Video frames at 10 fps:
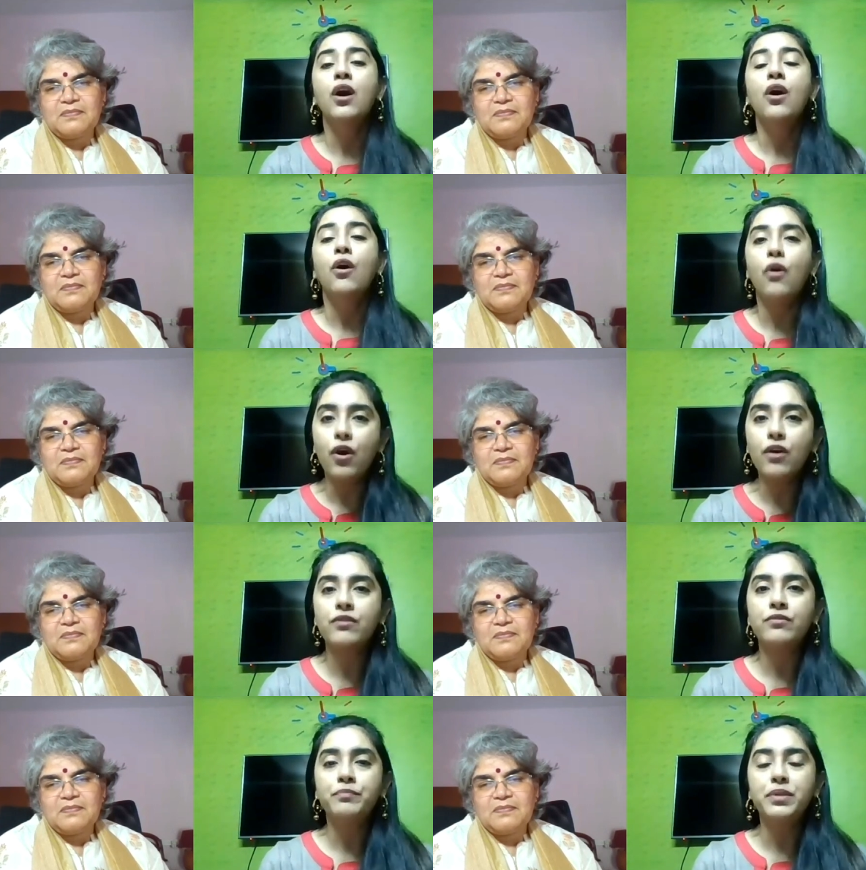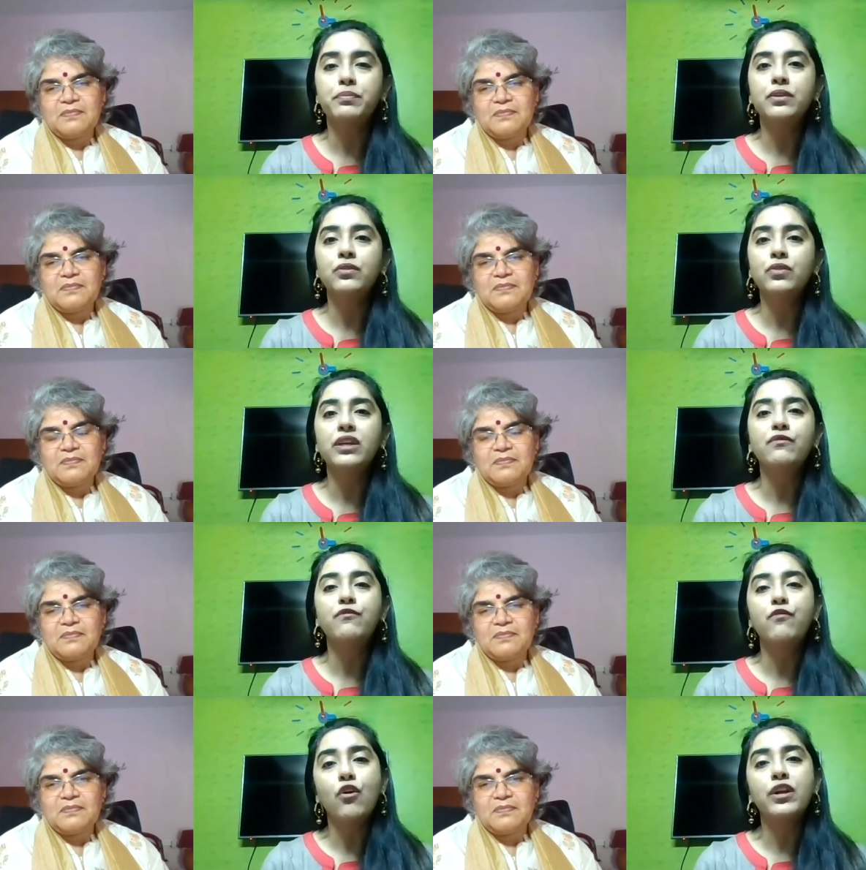Speaker 1: or people looking
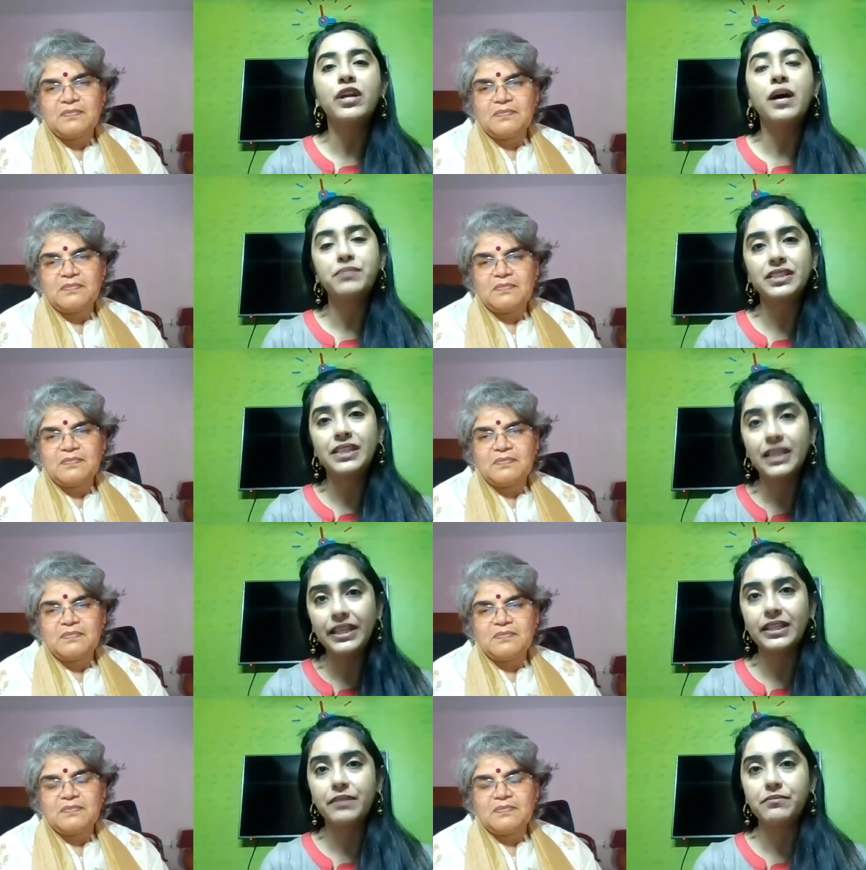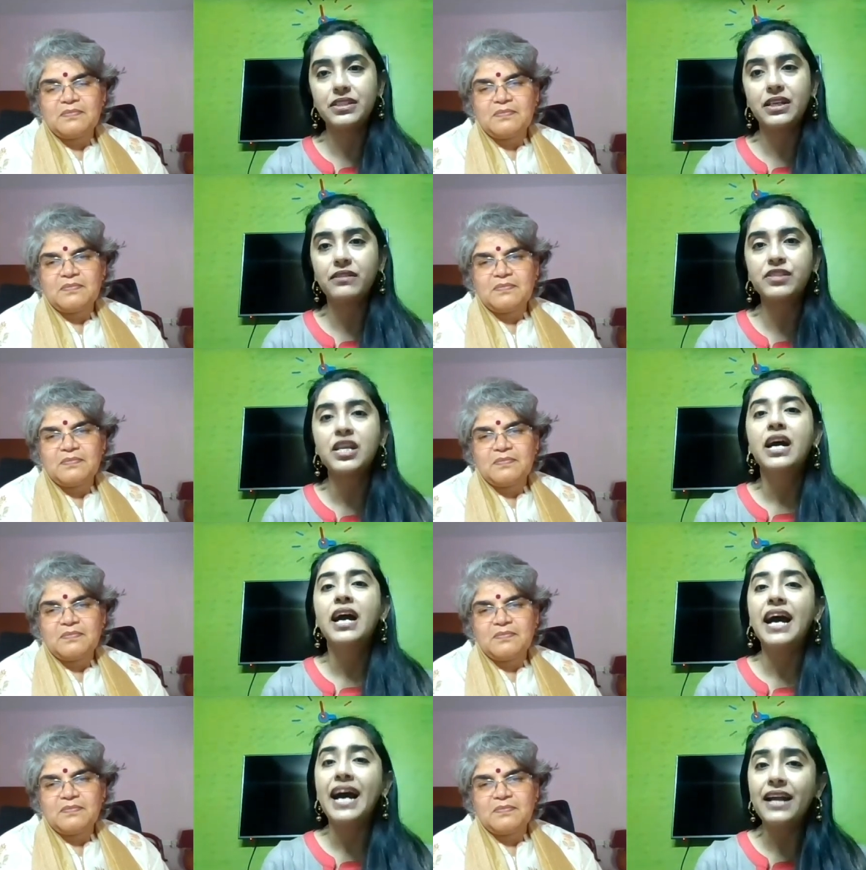for upskilling themselves
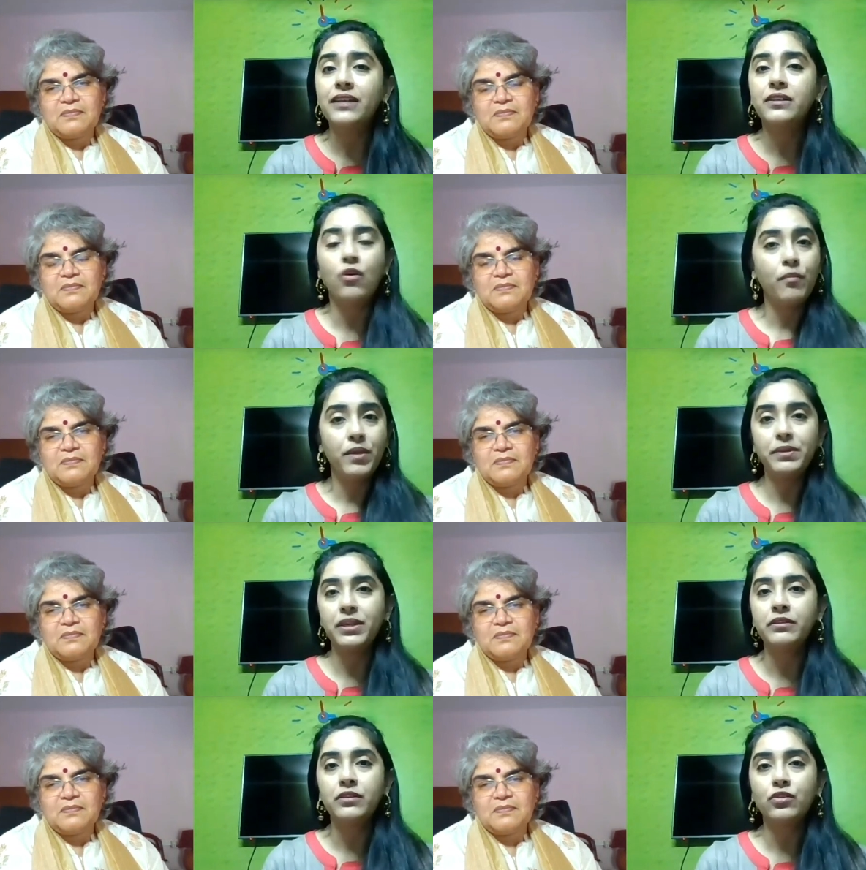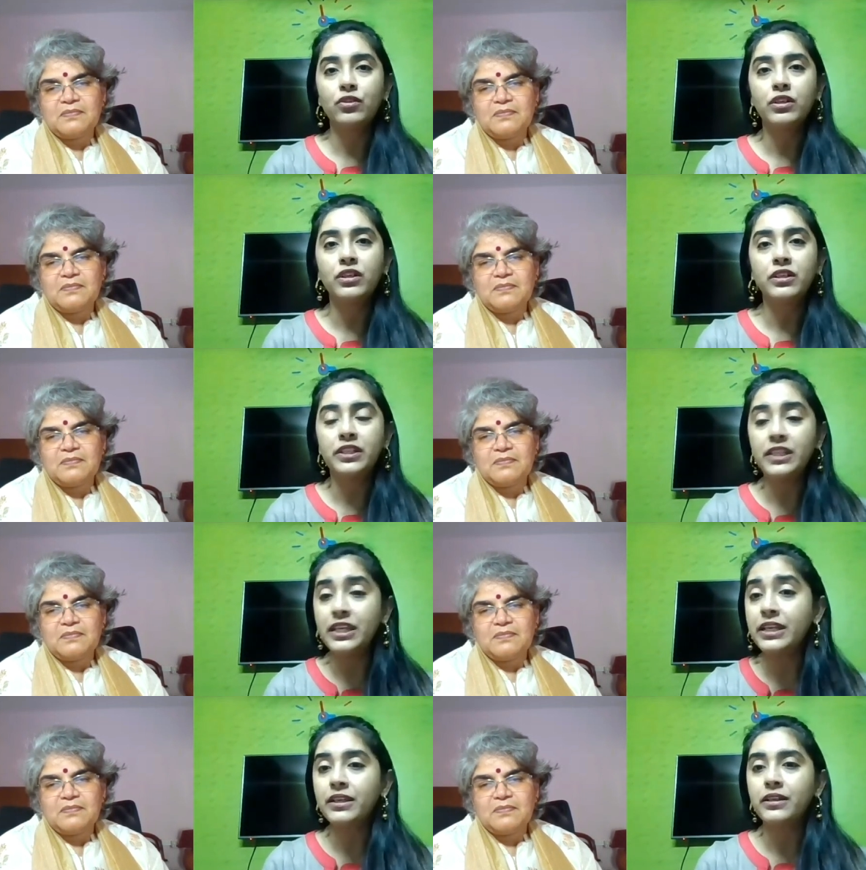and or maybe, you know,
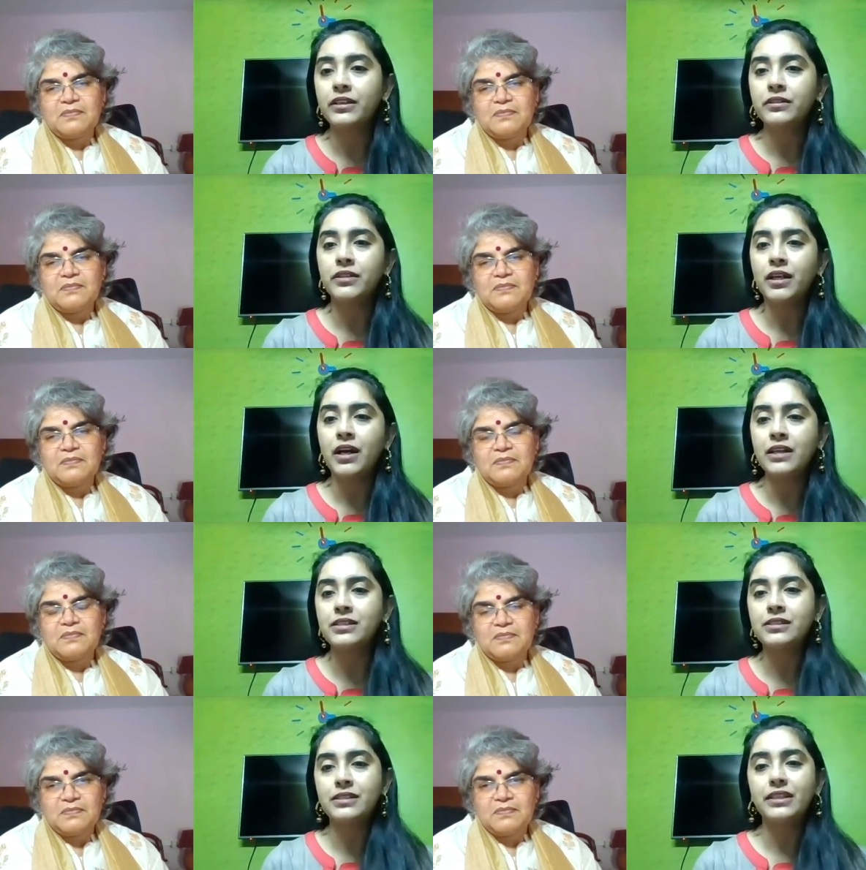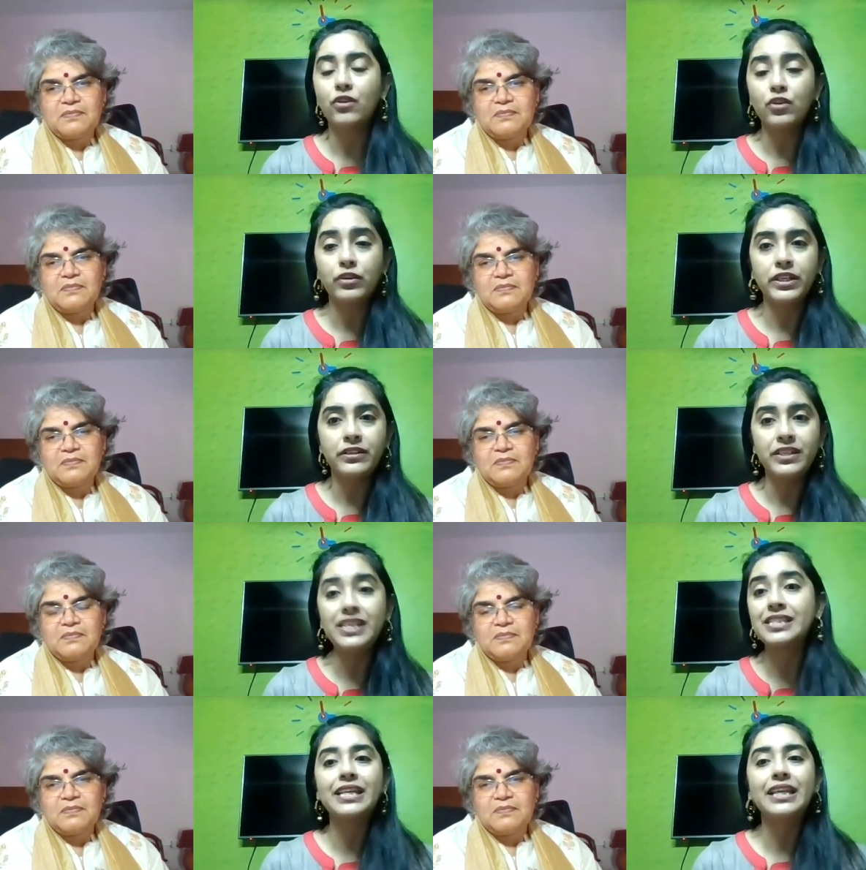re-understanding or
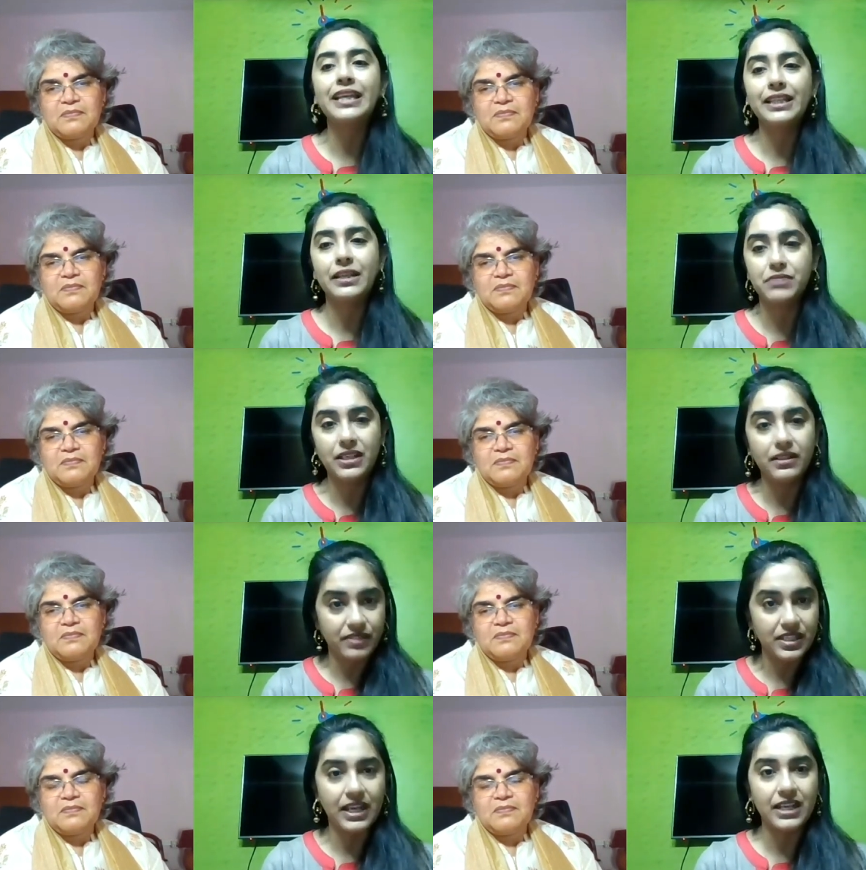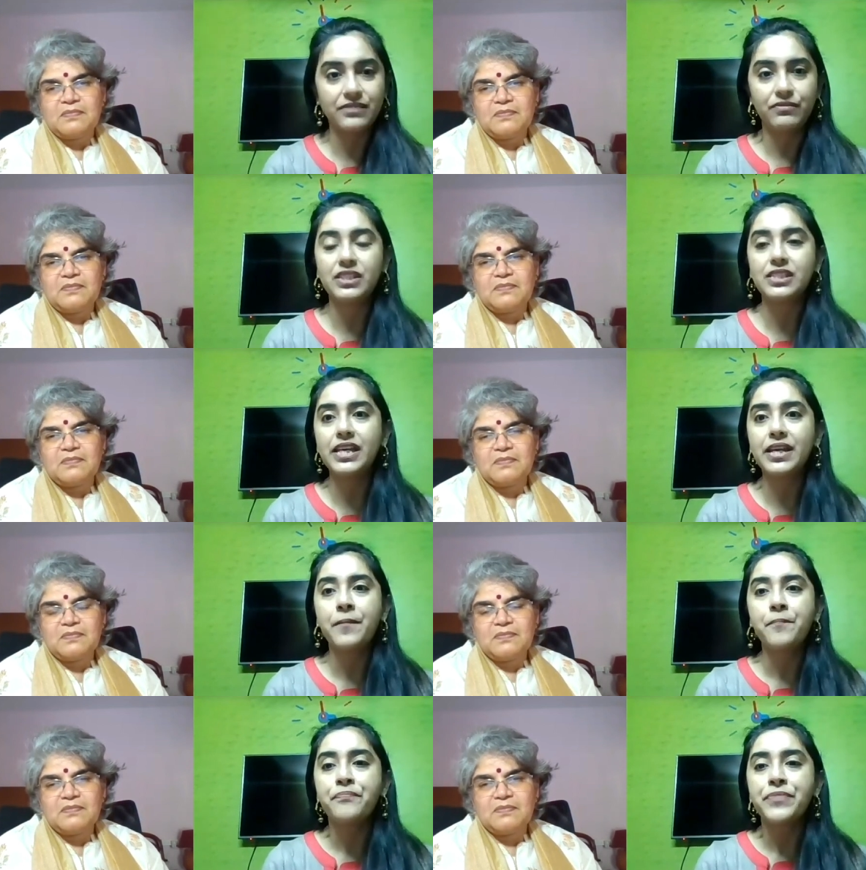re-skilling themselves, as we say.
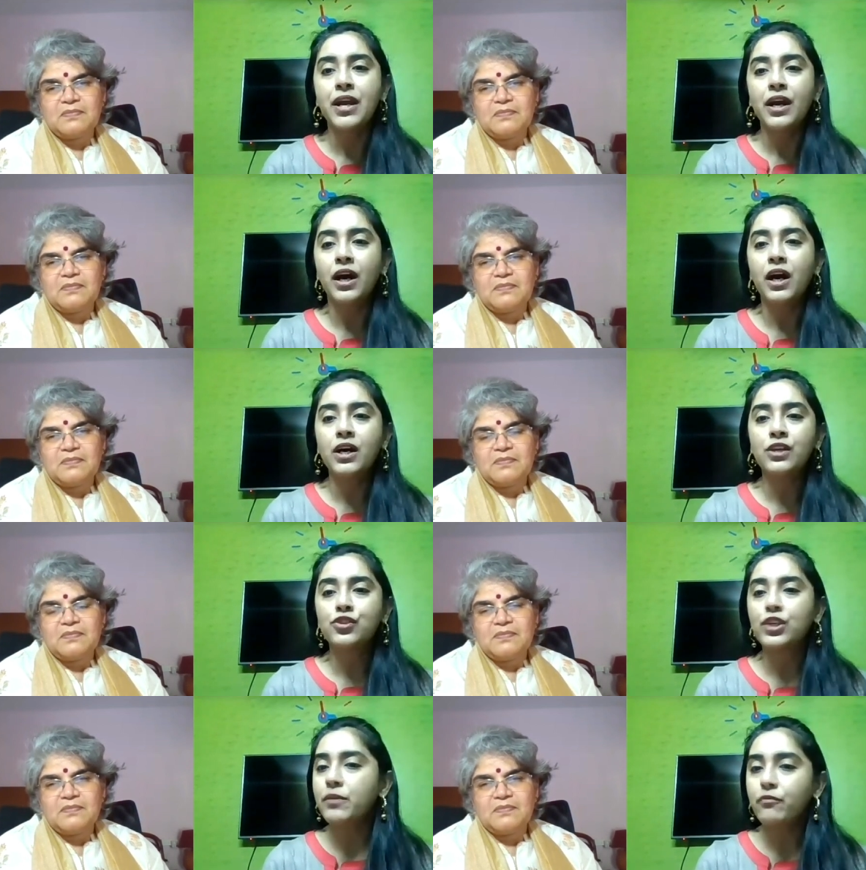So keep